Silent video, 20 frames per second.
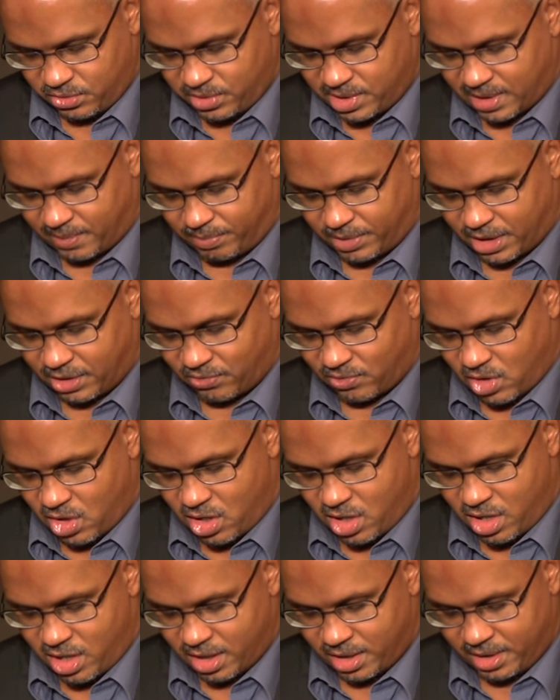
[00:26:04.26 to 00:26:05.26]
do something
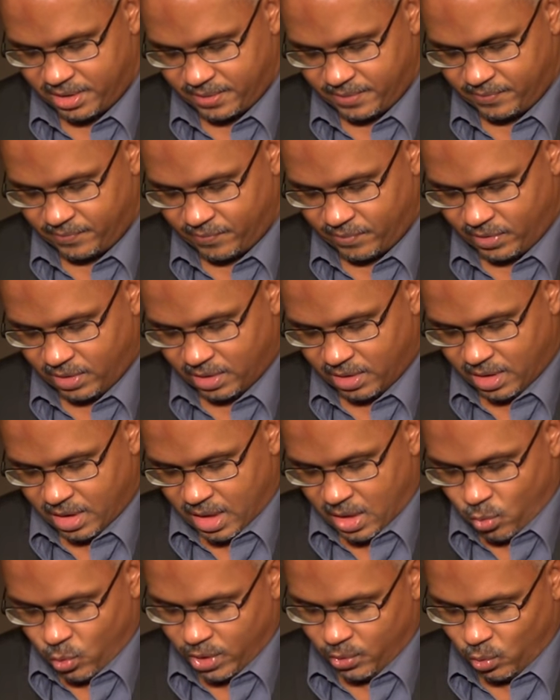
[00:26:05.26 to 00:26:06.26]
wrong.
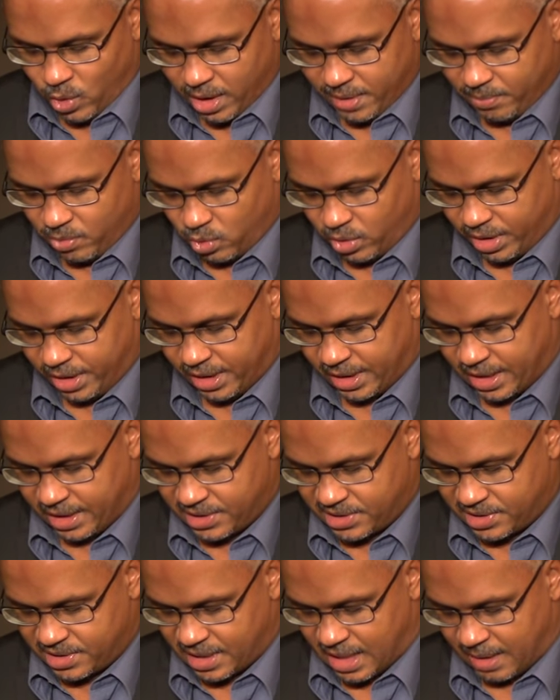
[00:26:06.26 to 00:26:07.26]
When one morning
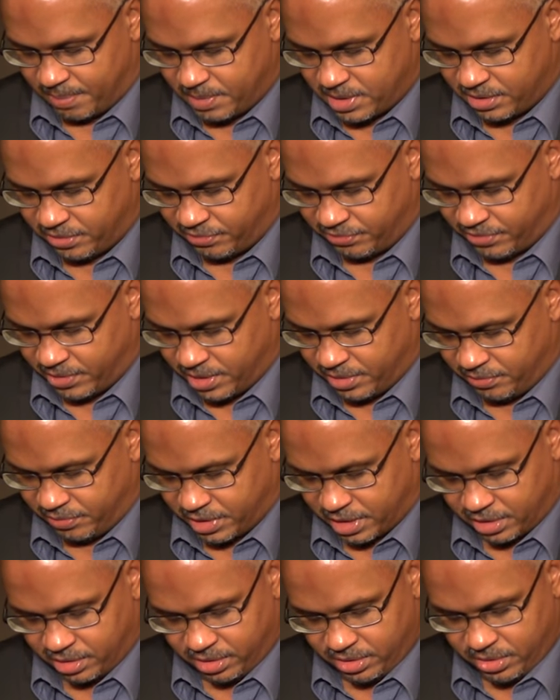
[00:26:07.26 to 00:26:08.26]
I stopped in front
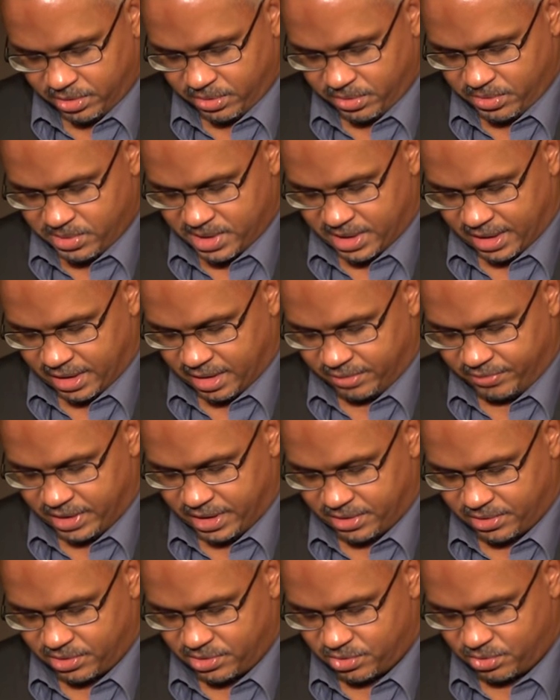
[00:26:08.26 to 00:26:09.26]
of the closed
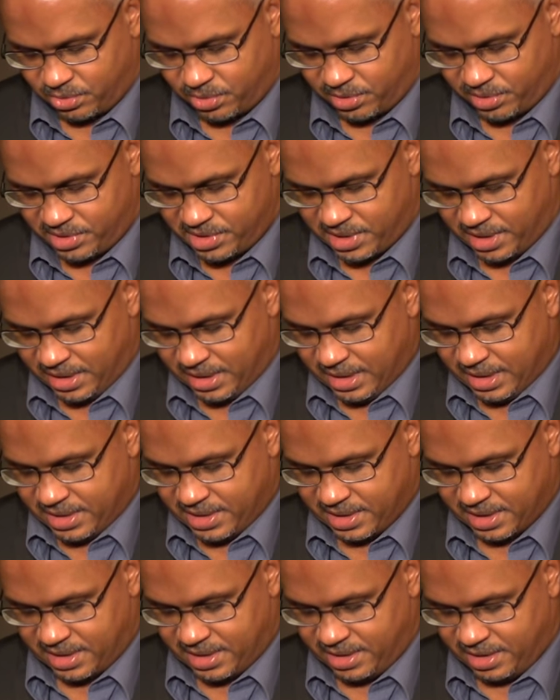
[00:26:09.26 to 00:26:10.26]
elevator doors
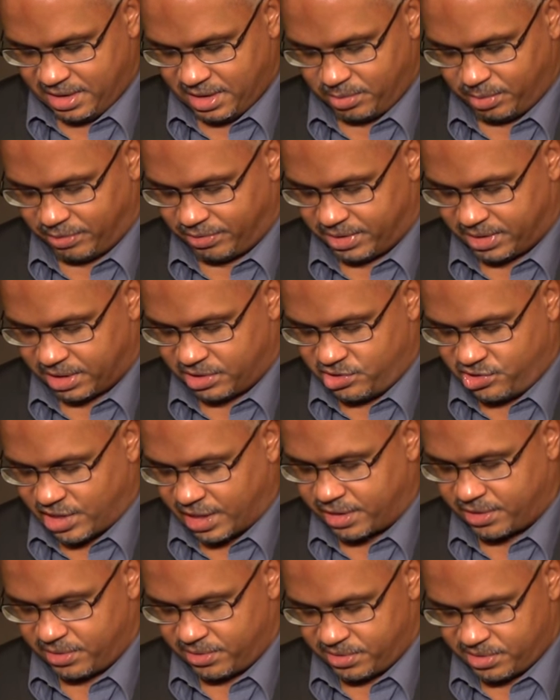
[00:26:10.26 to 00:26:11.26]
to kid with the
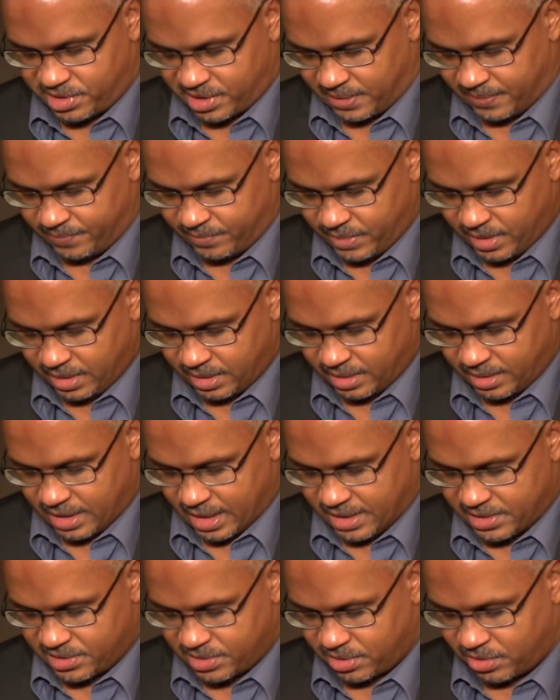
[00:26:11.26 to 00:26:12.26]
checkers,
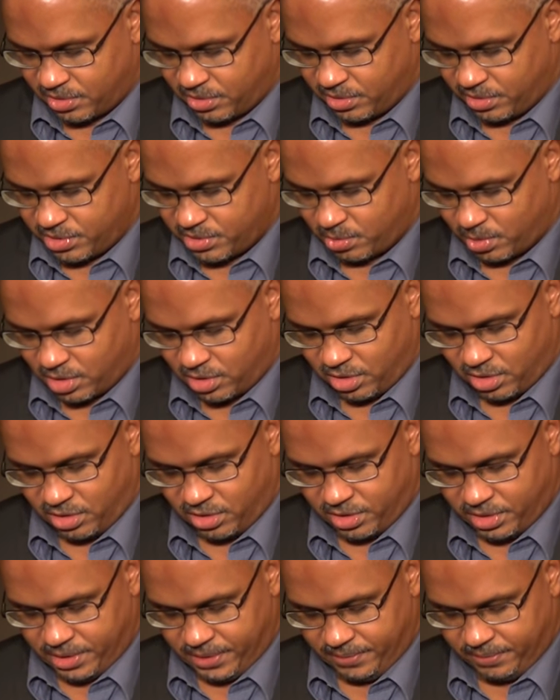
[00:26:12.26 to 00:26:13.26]
as the girls were
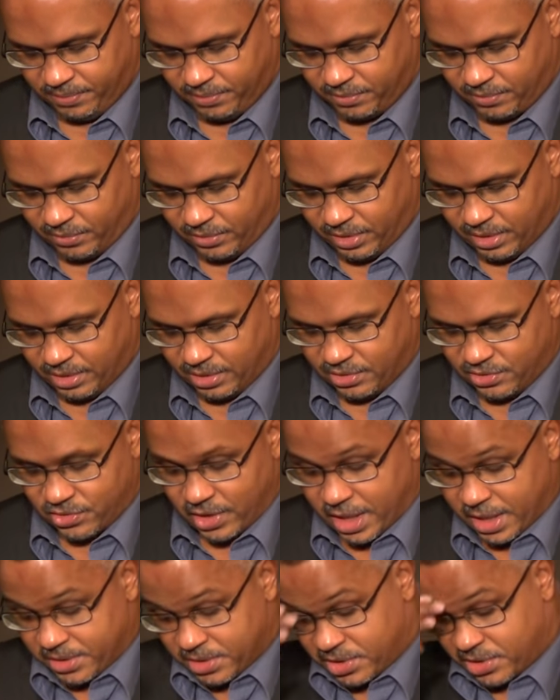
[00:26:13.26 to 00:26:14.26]
called,
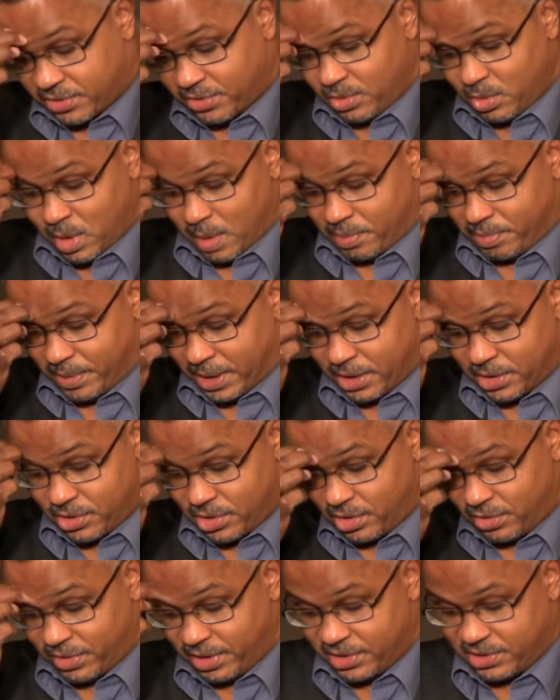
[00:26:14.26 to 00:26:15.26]
trying to screw up my
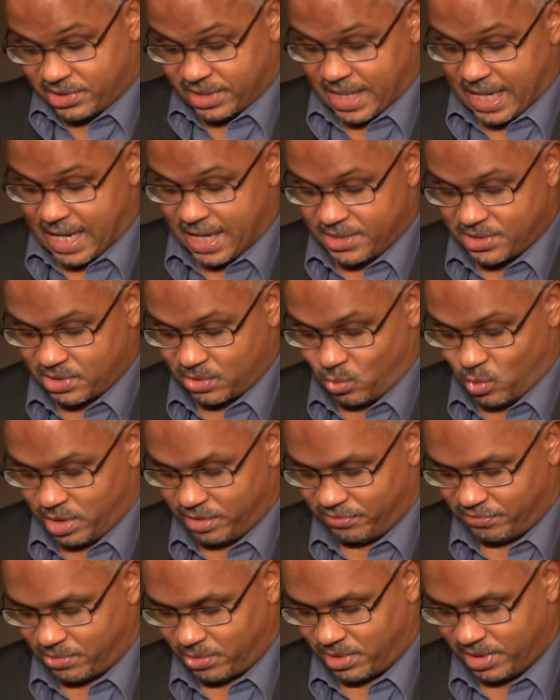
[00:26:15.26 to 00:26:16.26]
courage to ask
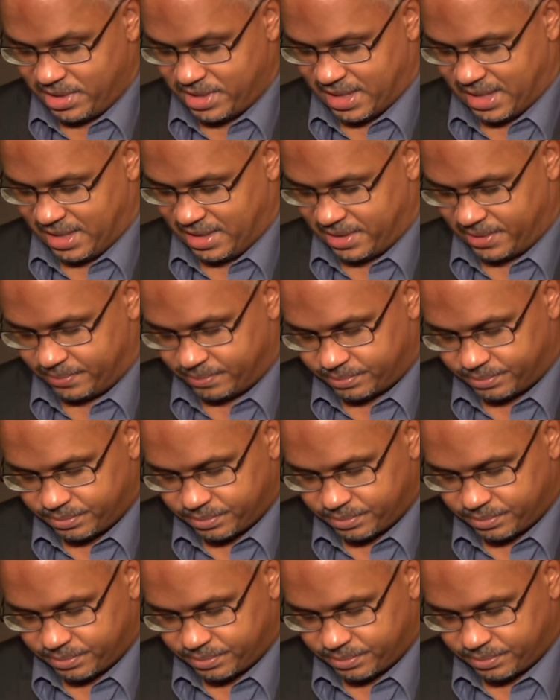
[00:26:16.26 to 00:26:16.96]
one for a date.